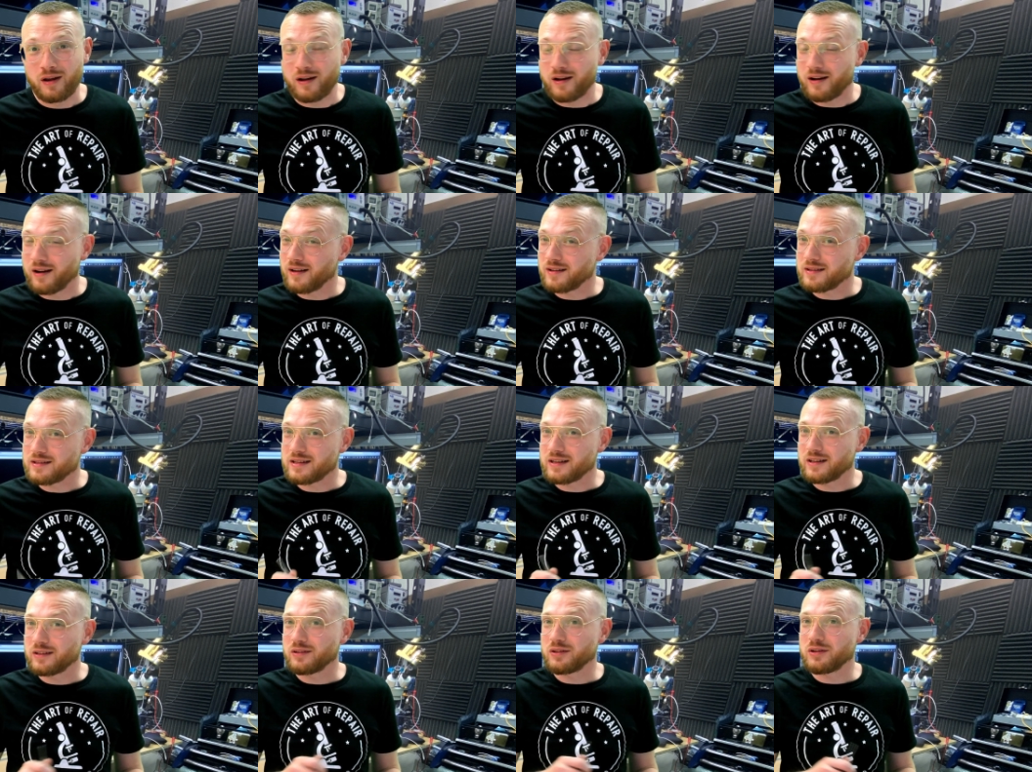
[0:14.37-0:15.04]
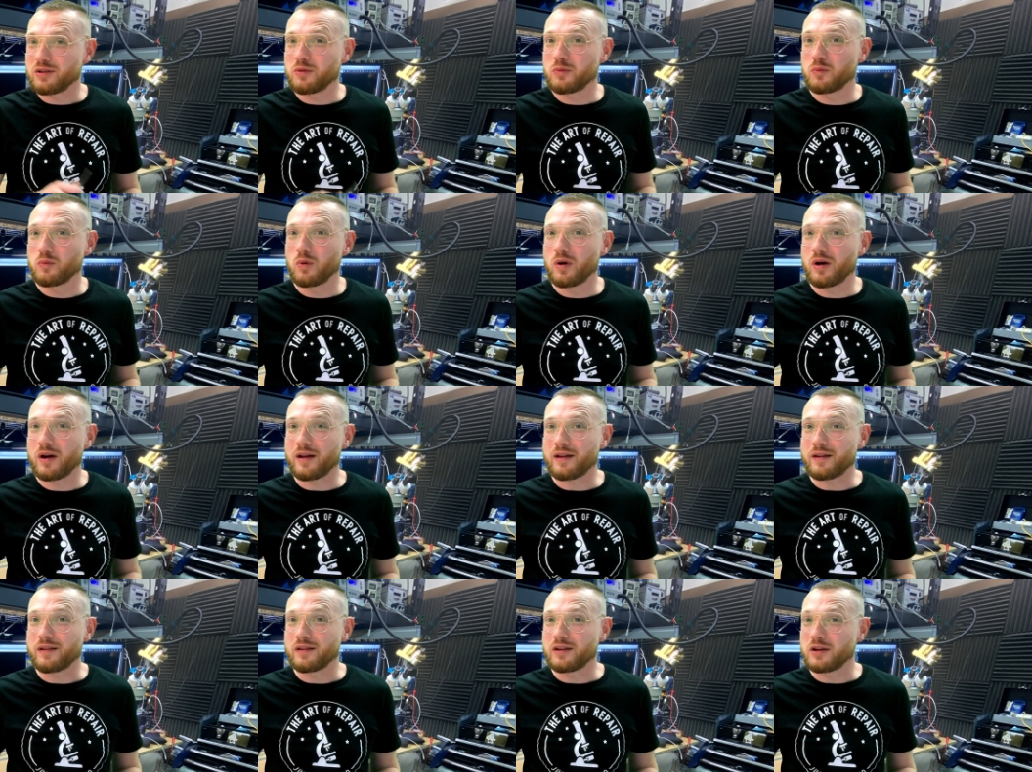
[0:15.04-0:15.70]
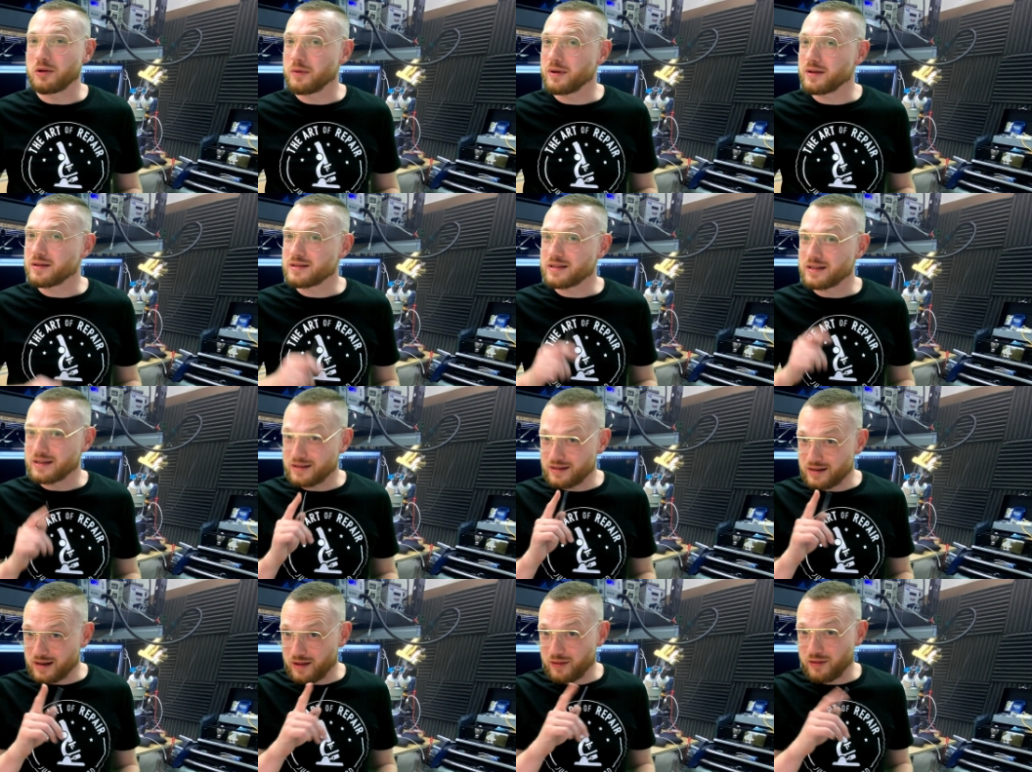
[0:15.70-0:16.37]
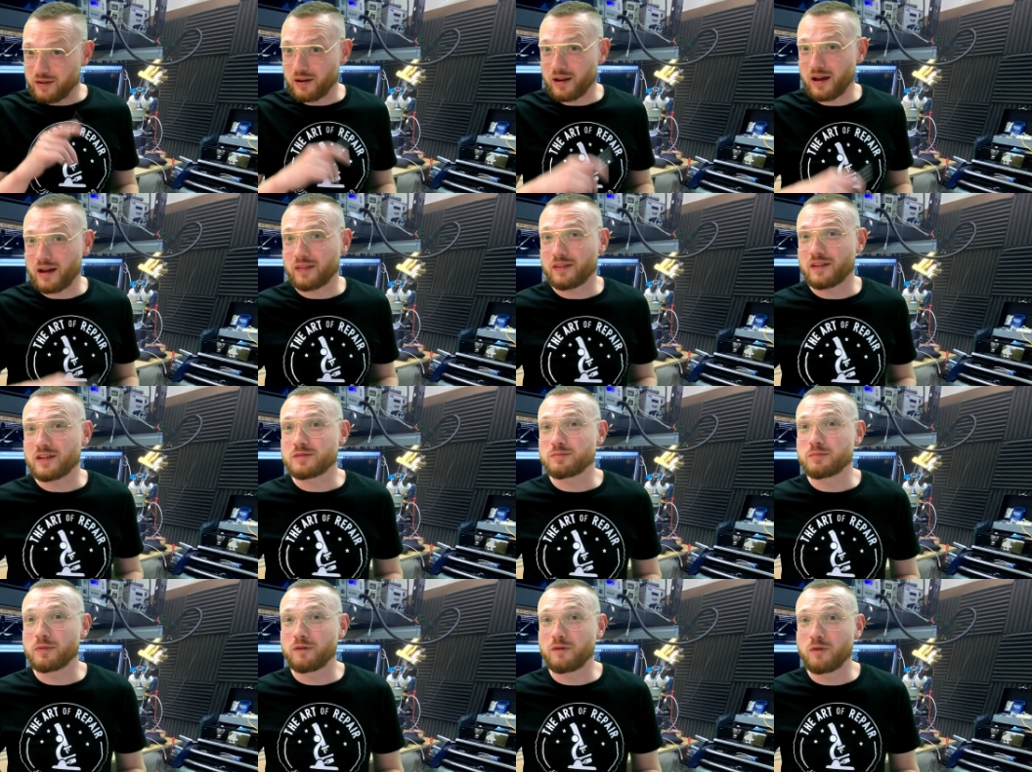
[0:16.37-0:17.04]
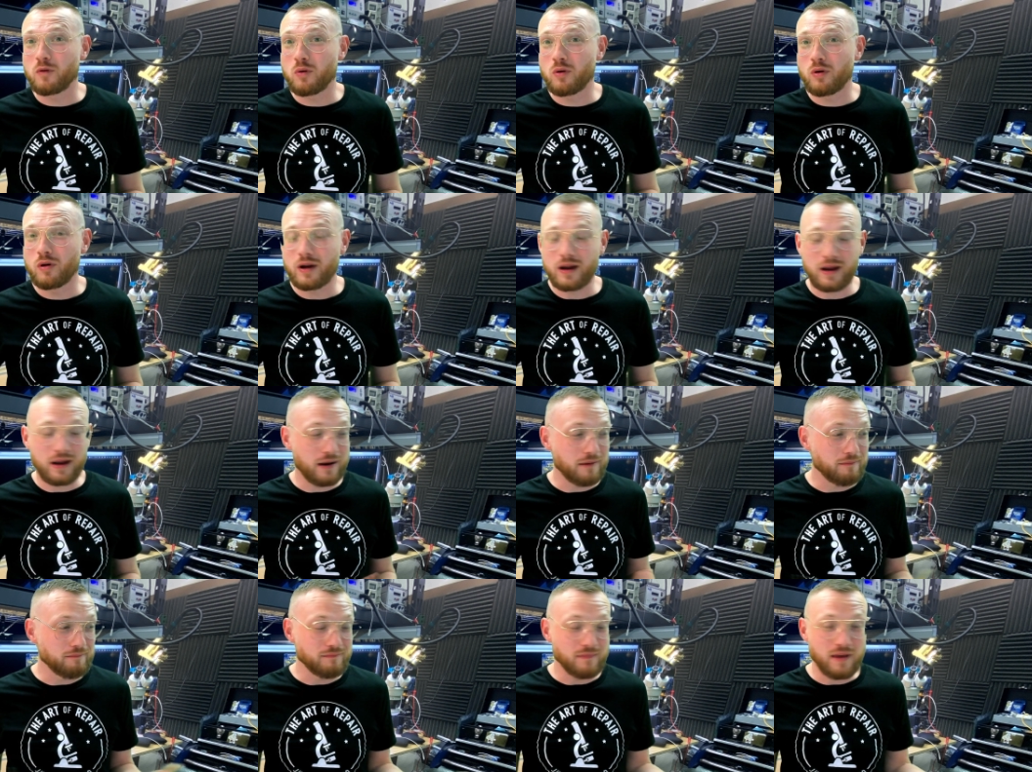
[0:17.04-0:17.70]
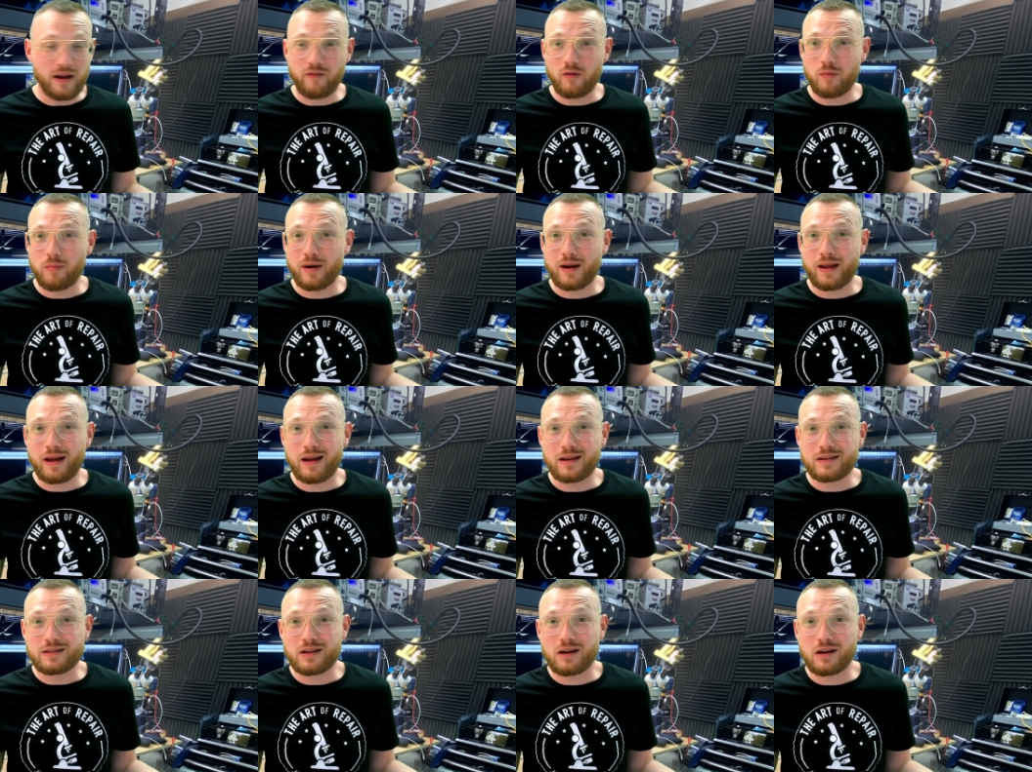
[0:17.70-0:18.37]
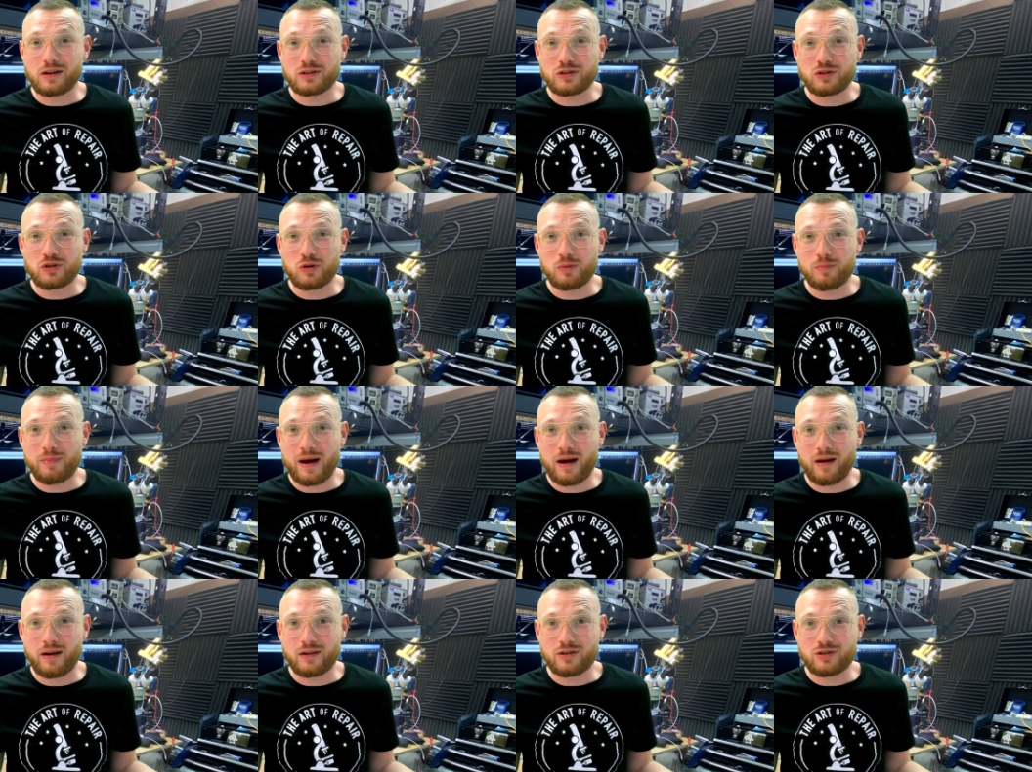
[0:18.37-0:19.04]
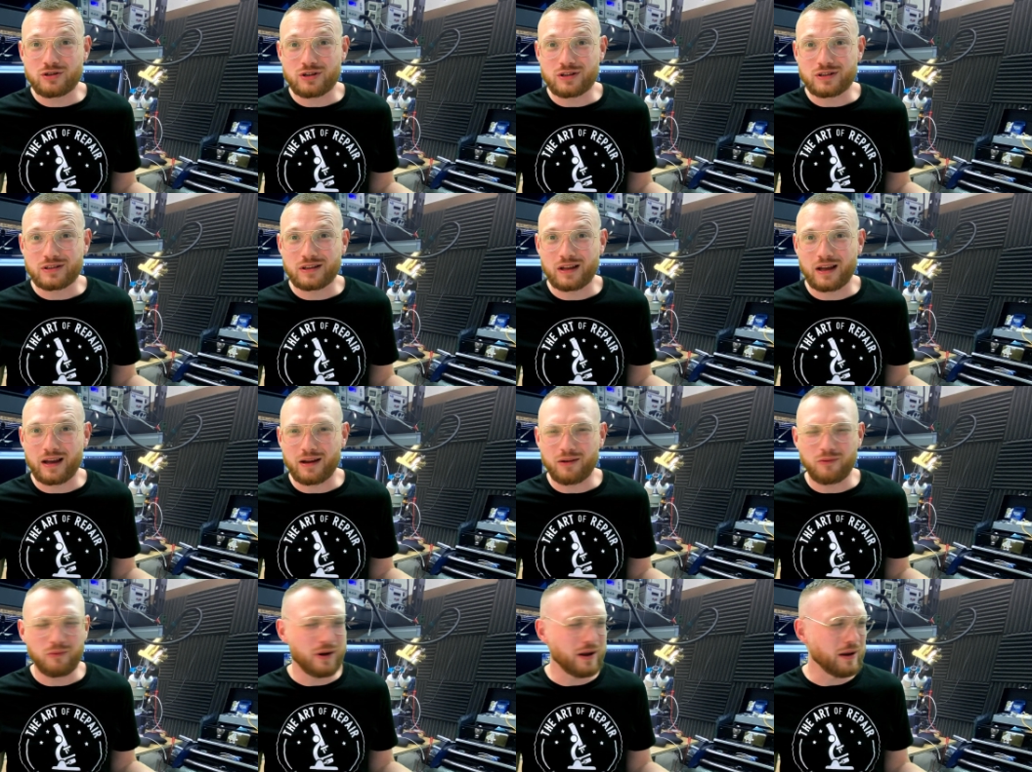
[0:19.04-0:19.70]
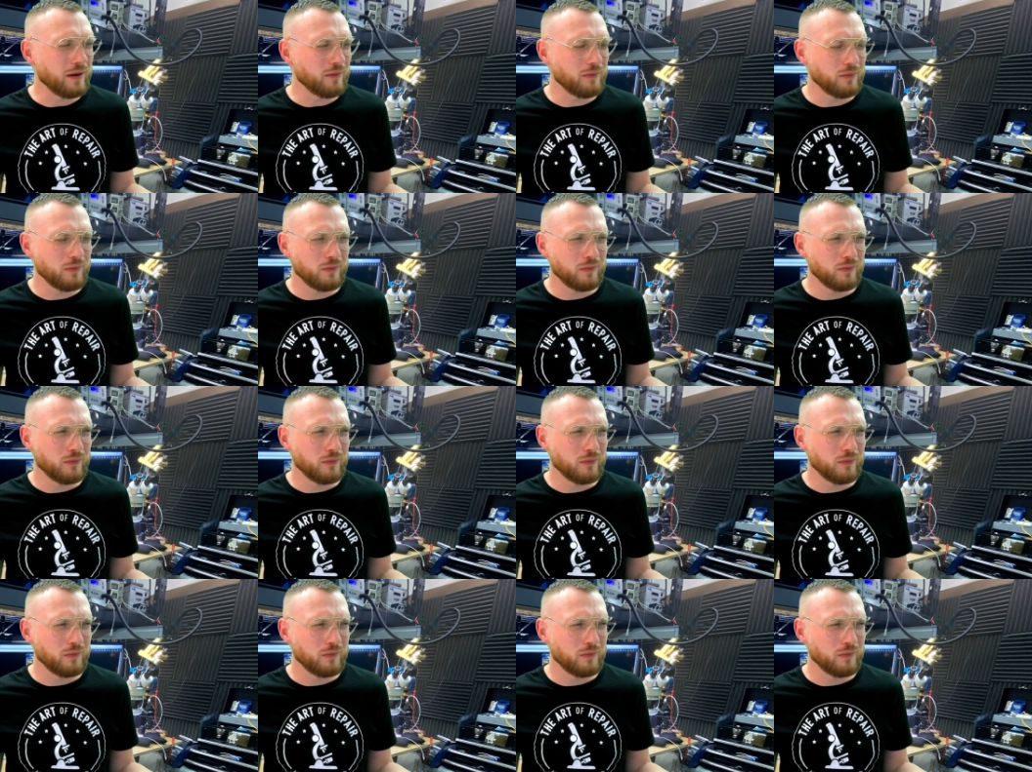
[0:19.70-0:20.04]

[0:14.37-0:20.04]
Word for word: I'll tell you what, you ain't seen nothing like this before, and everybody I talk to about it's just like, wait,